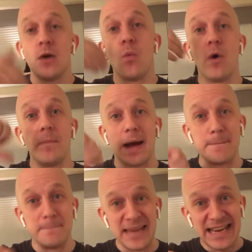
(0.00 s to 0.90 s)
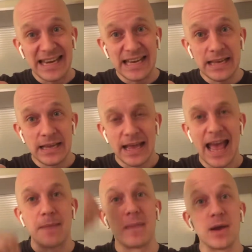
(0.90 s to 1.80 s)
What my meaning
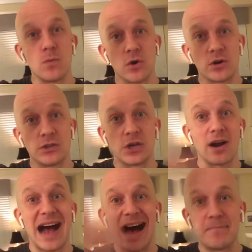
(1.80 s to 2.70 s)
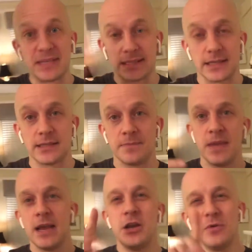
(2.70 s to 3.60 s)
and my words are opposites.
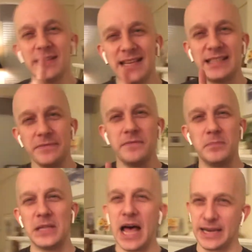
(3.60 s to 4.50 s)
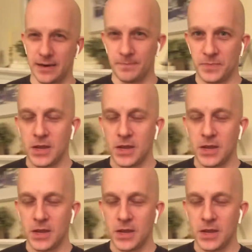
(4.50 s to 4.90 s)
Notice that's different from lying.